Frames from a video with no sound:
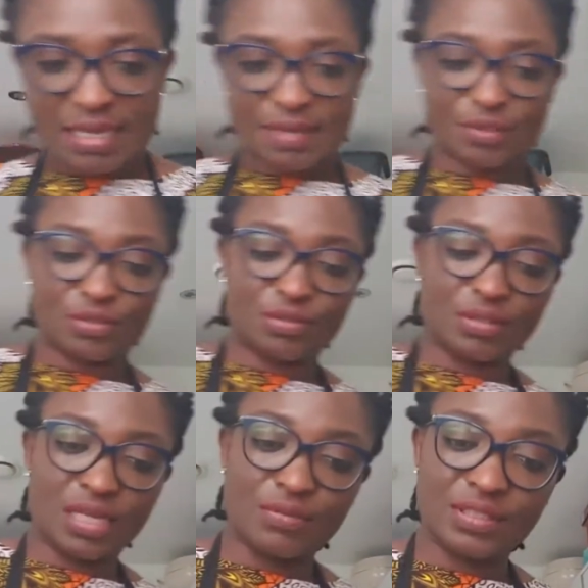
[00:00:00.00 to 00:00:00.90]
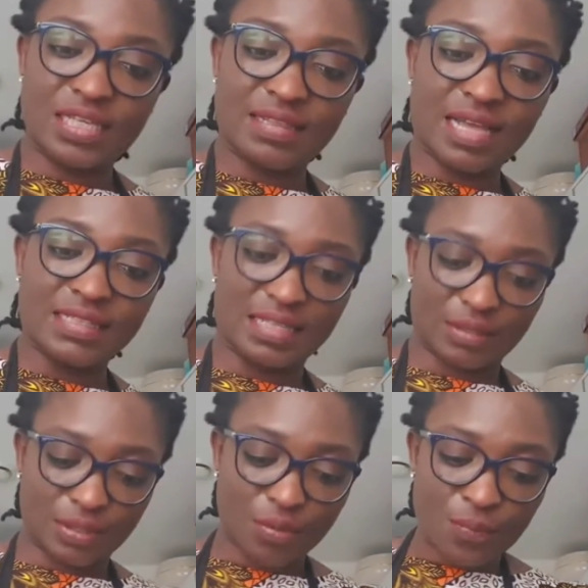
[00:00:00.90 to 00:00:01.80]
Just thought I'll say that as
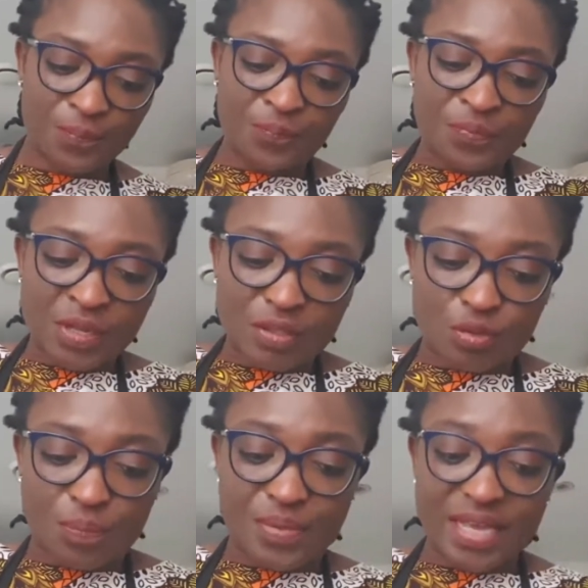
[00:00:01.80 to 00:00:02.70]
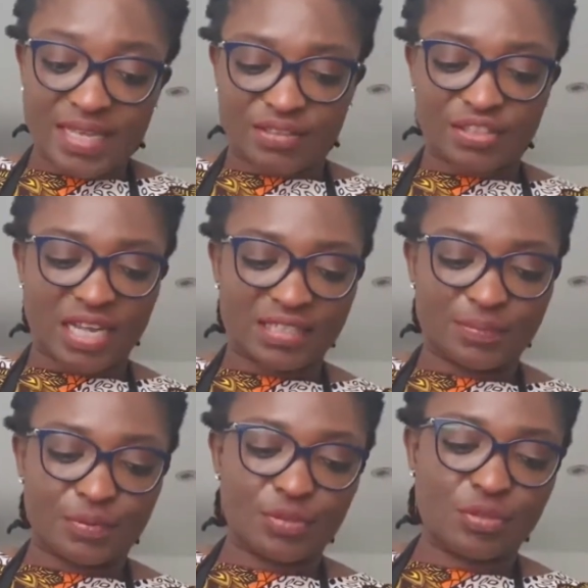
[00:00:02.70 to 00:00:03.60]
I go. So be in charge
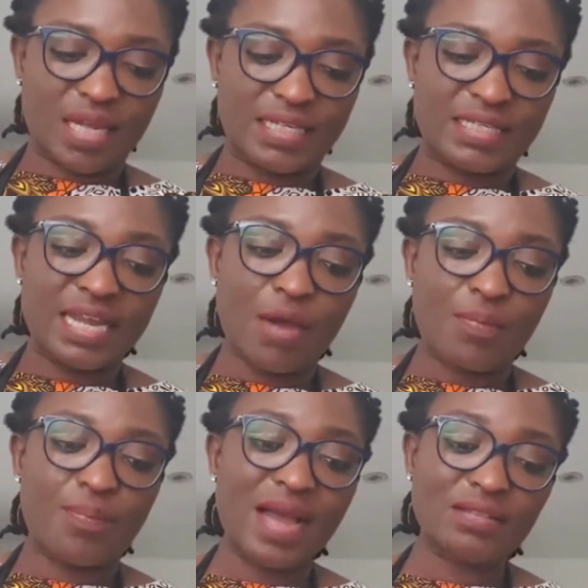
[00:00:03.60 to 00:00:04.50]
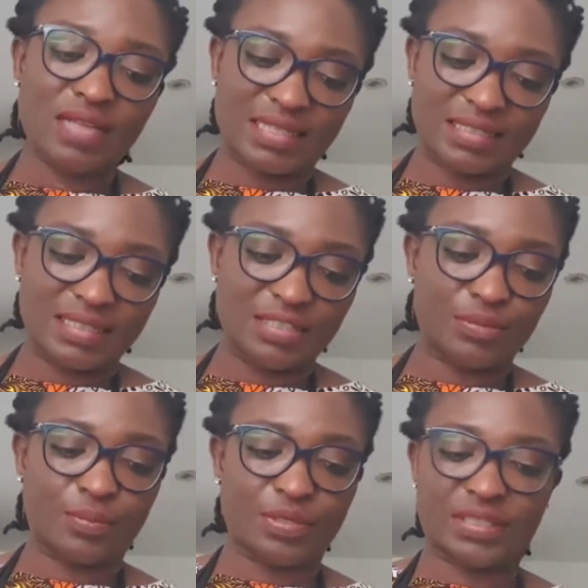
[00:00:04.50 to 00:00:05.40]
spiritually. Now back to our
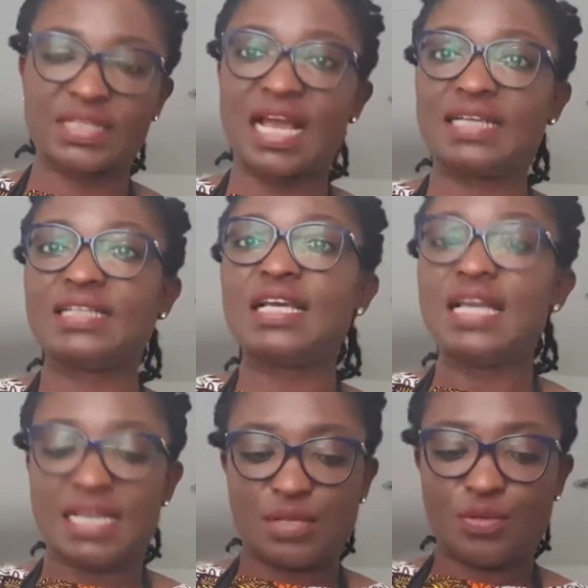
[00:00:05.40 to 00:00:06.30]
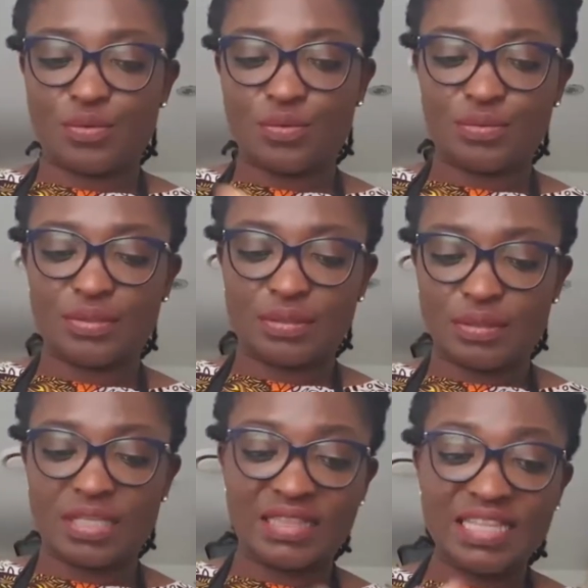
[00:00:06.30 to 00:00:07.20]
teenage boys and
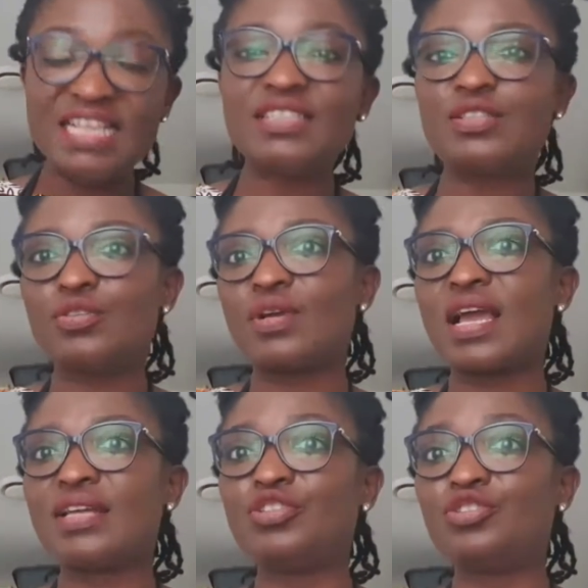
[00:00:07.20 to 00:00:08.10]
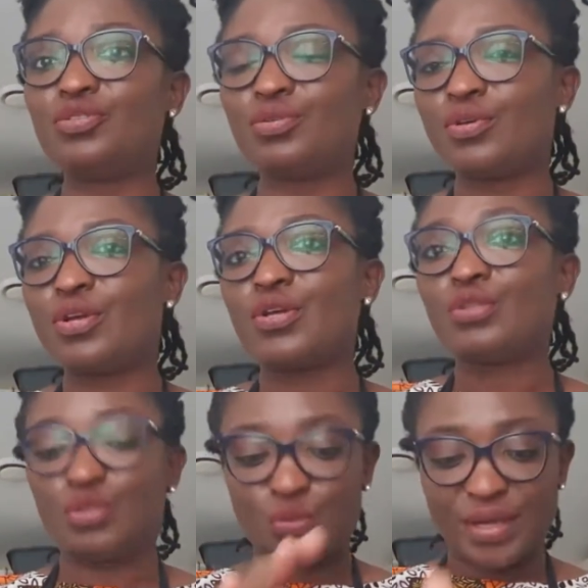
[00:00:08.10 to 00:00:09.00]
the things you can do
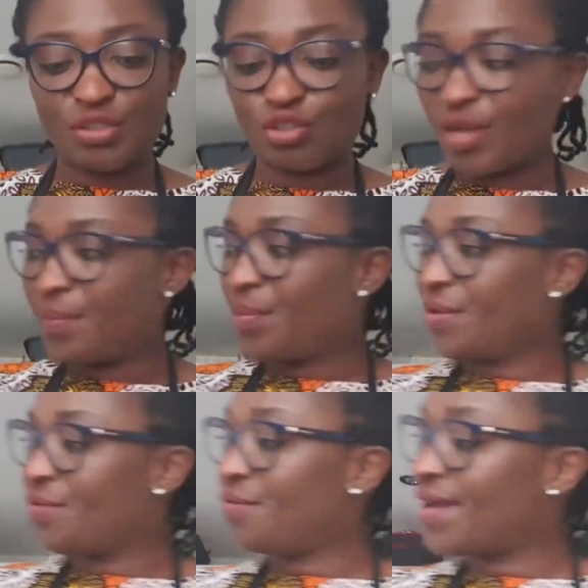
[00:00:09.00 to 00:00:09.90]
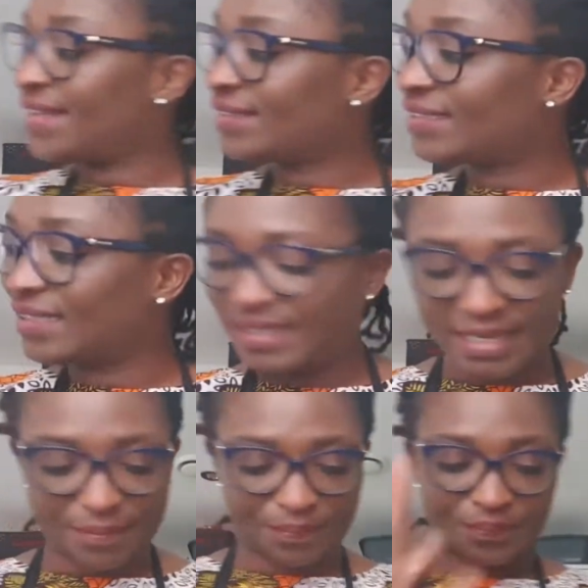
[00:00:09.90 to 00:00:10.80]
to enjoy parenting
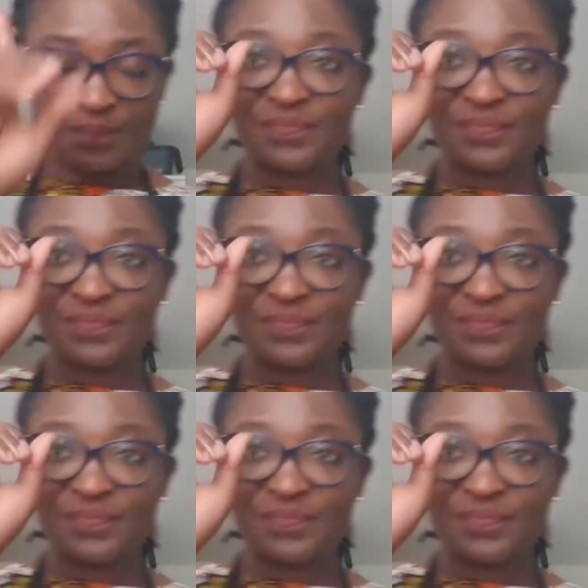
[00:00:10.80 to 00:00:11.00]
them.